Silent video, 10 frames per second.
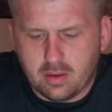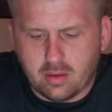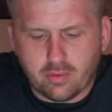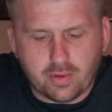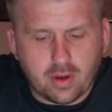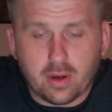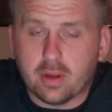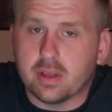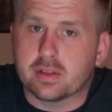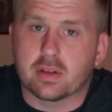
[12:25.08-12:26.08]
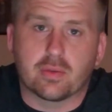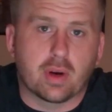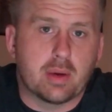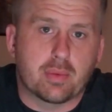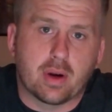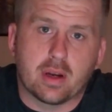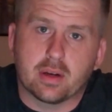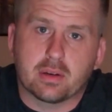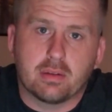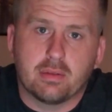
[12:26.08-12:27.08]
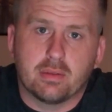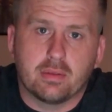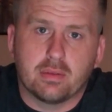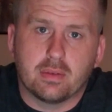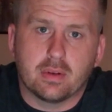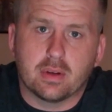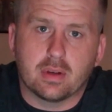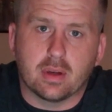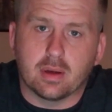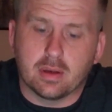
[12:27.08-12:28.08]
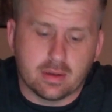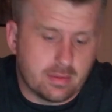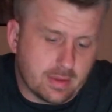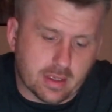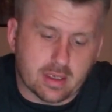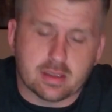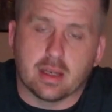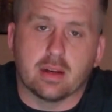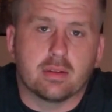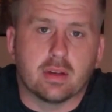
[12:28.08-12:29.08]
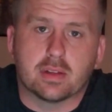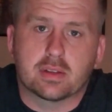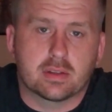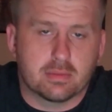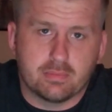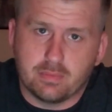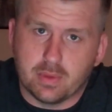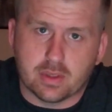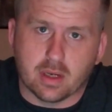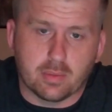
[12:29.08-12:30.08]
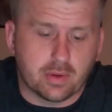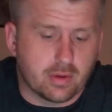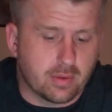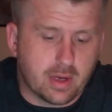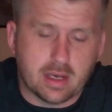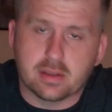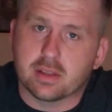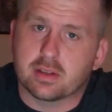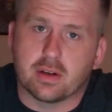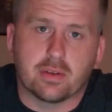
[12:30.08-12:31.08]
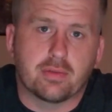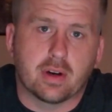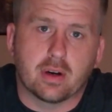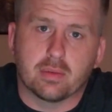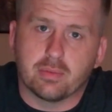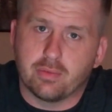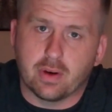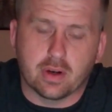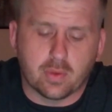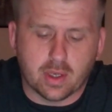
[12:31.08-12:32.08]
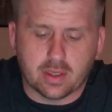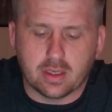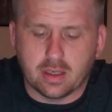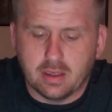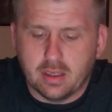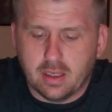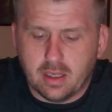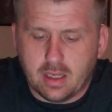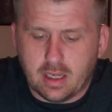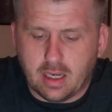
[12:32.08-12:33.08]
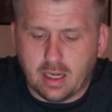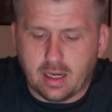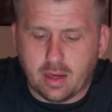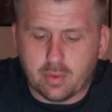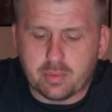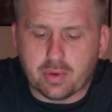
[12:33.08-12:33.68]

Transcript: overall it's a great product. Like I said, it's you saw it with your own eyes. It started fire very quickly. I would